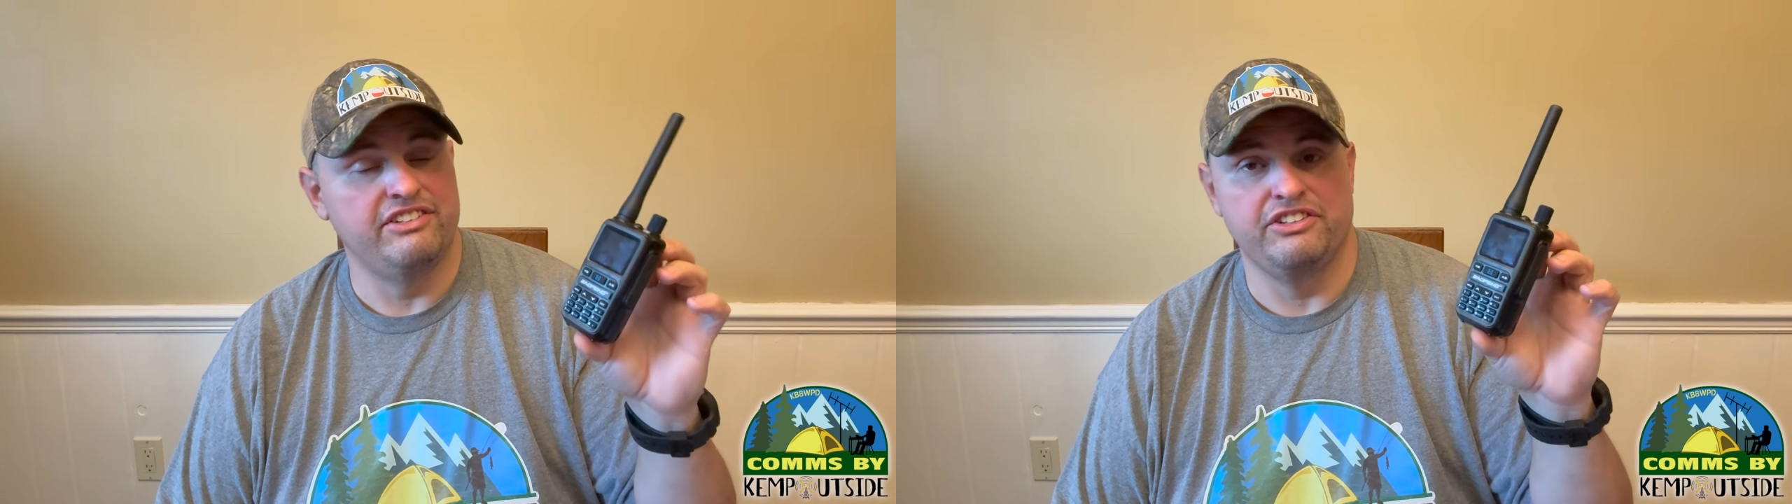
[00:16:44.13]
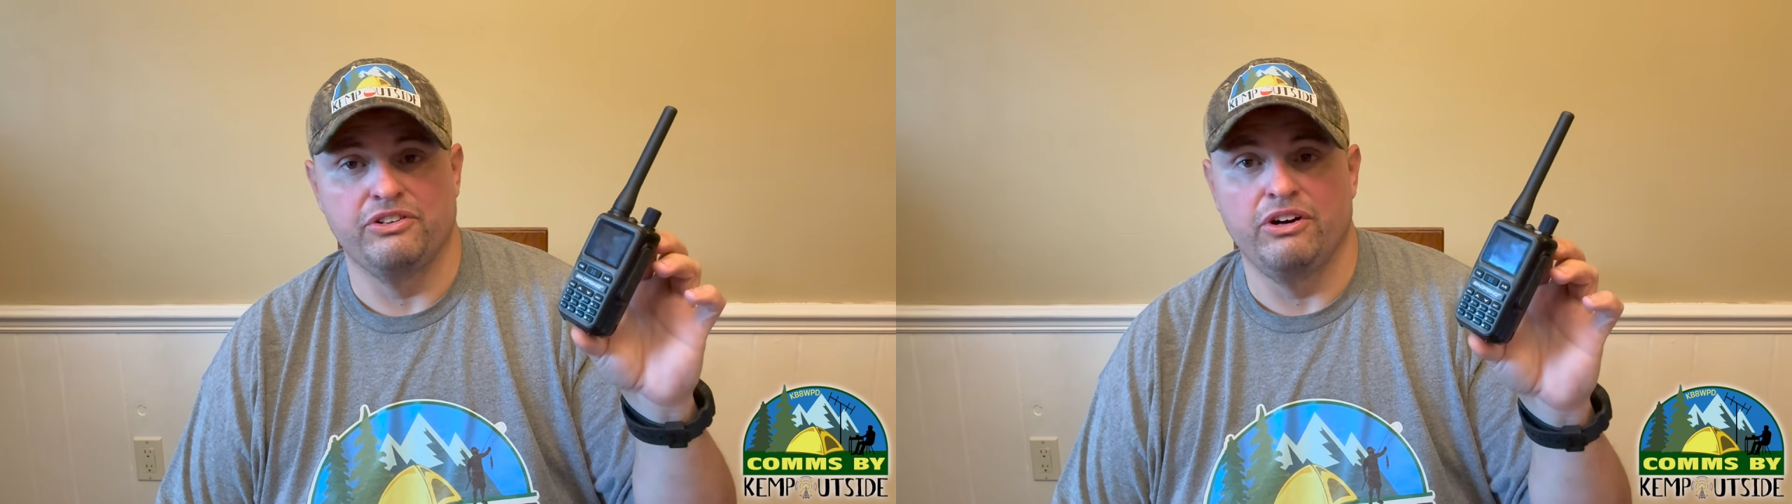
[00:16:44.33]

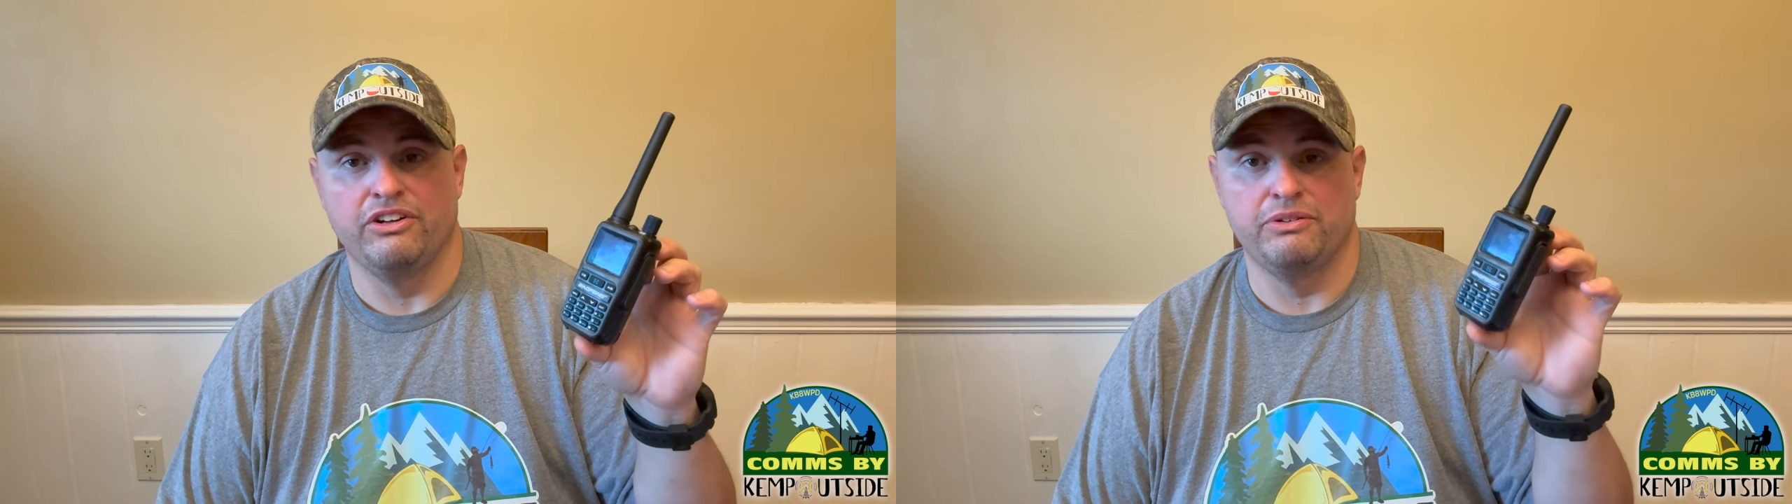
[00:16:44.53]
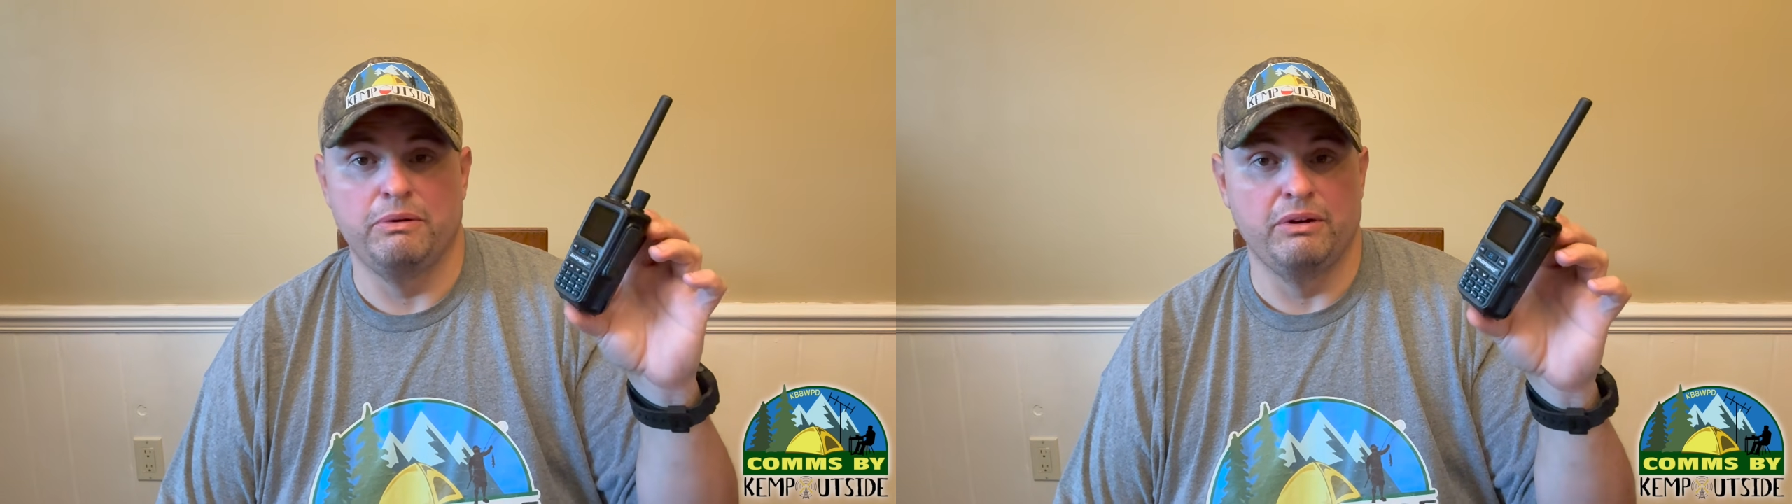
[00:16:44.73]
These are
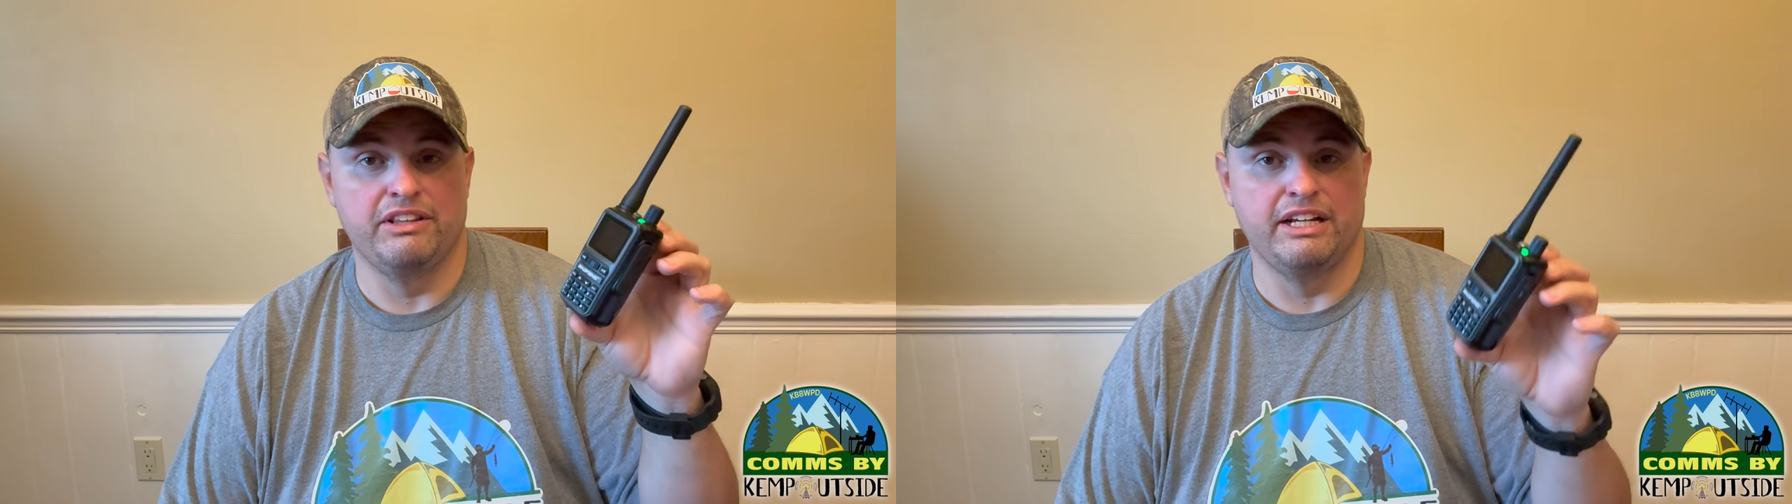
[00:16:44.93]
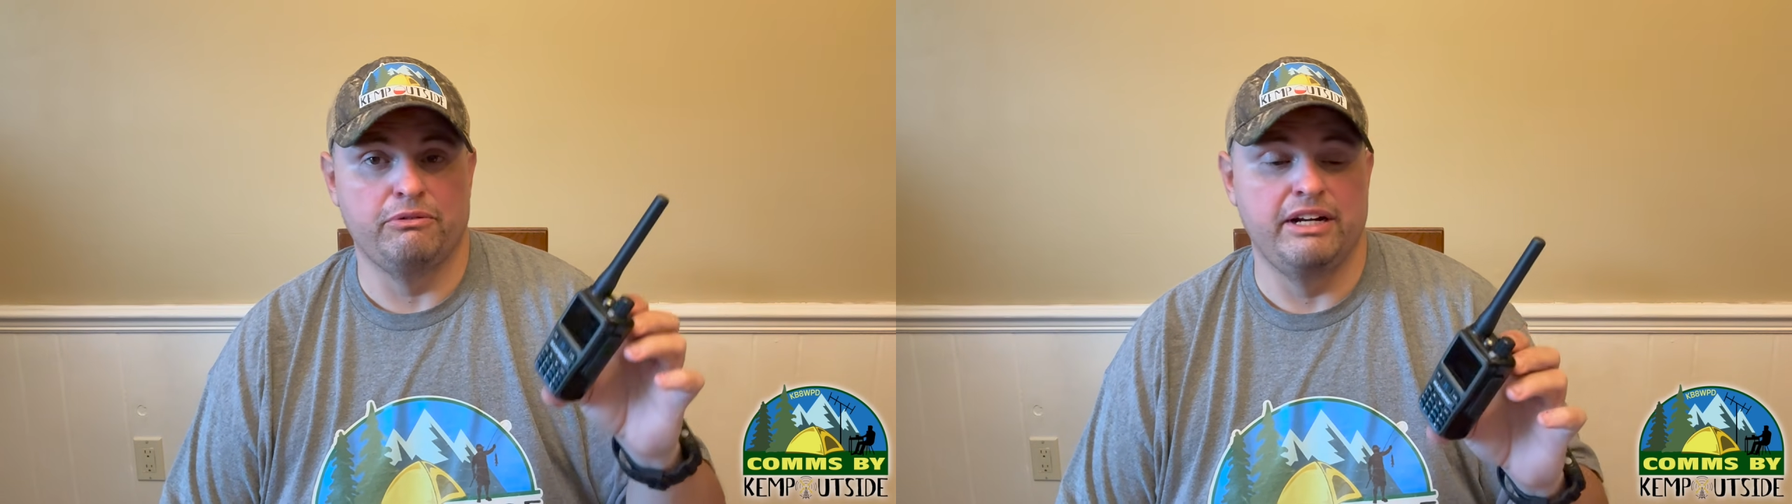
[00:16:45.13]
awesome. I want to
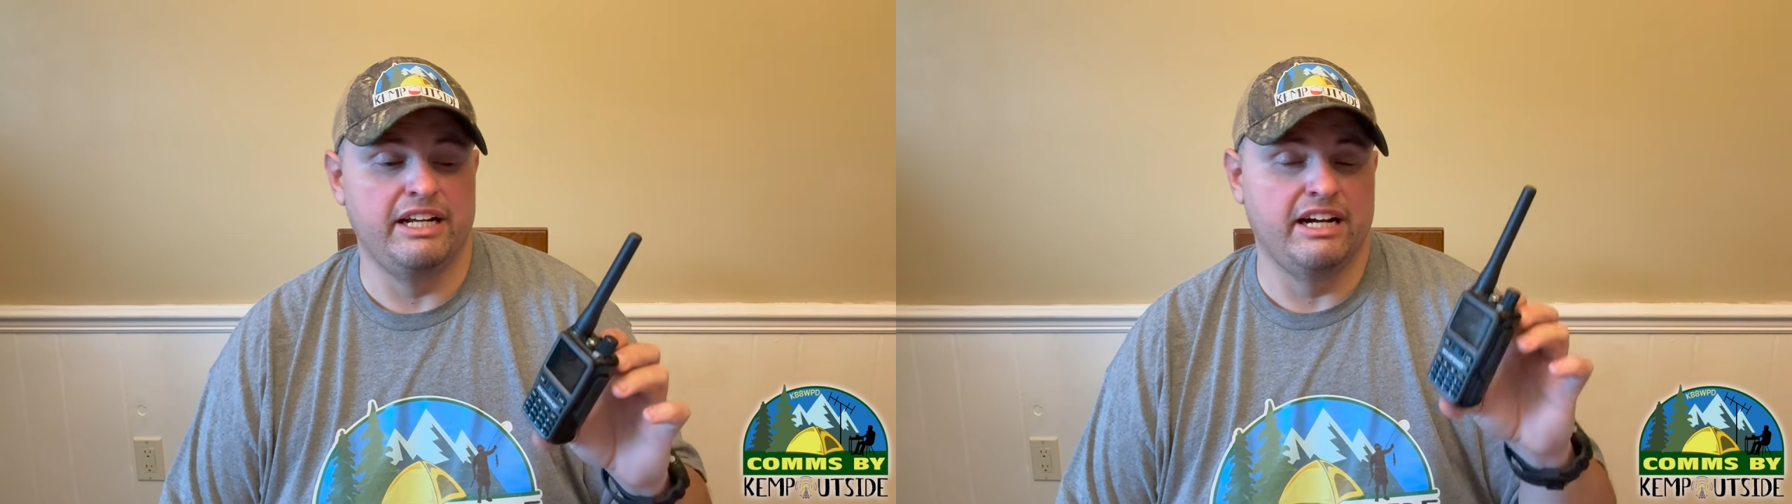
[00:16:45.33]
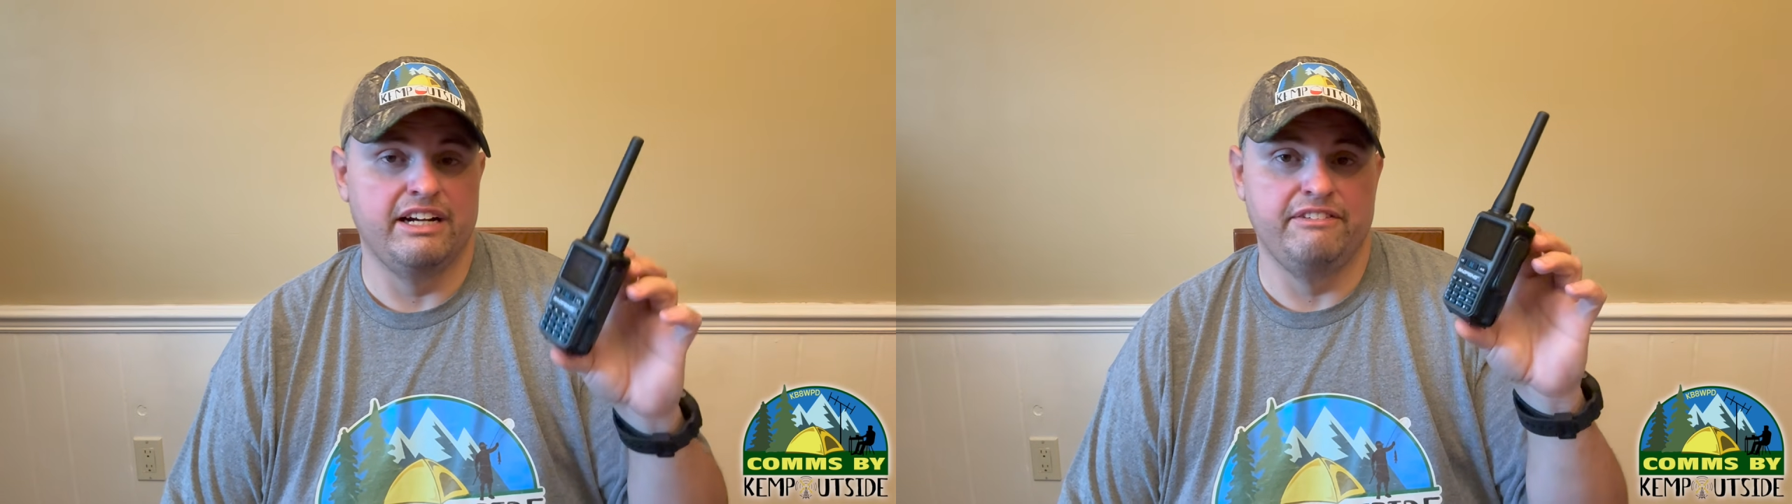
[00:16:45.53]
thank
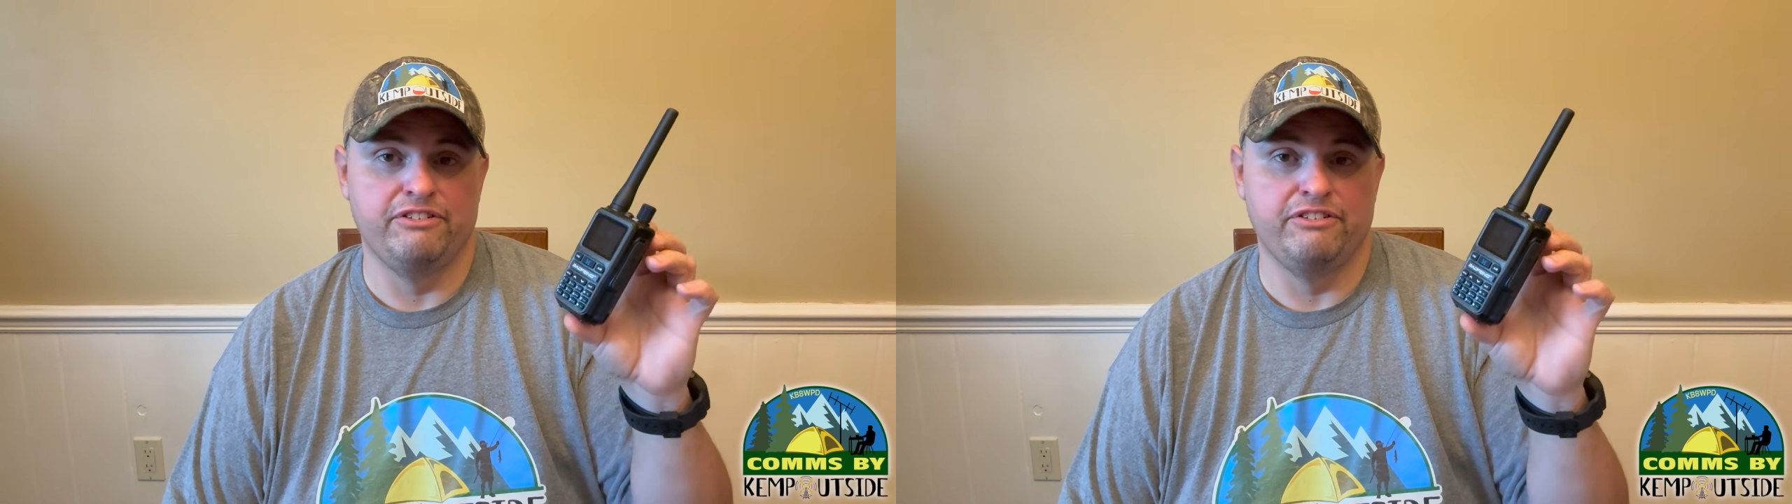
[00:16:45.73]
Radiodity